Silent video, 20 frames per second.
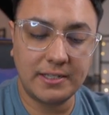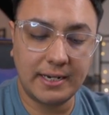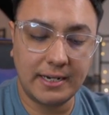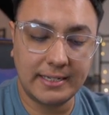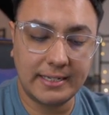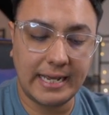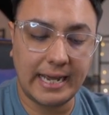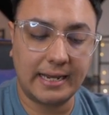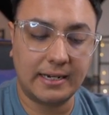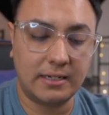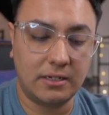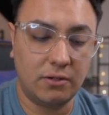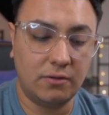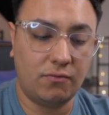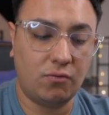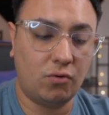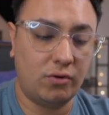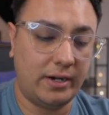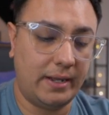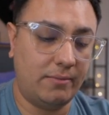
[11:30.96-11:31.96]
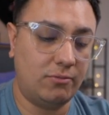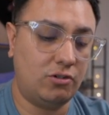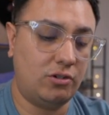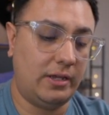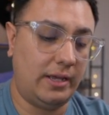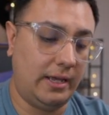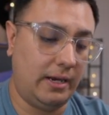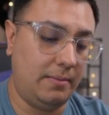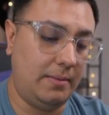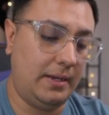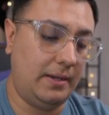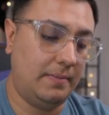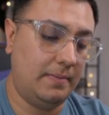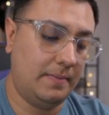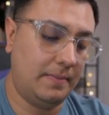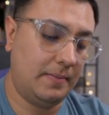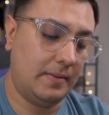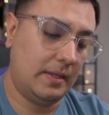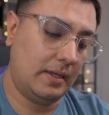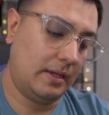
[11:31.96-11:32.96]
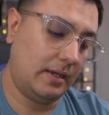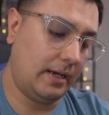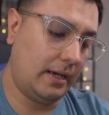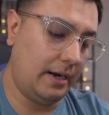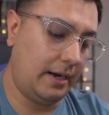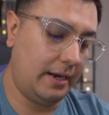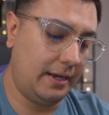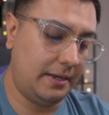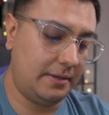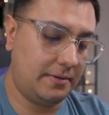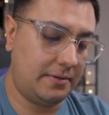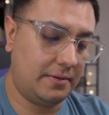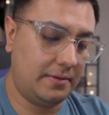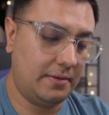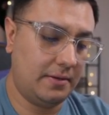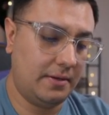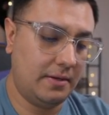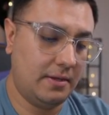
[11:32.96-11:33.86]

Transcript: attack, deal 4 damage to enemy. Kind of nice.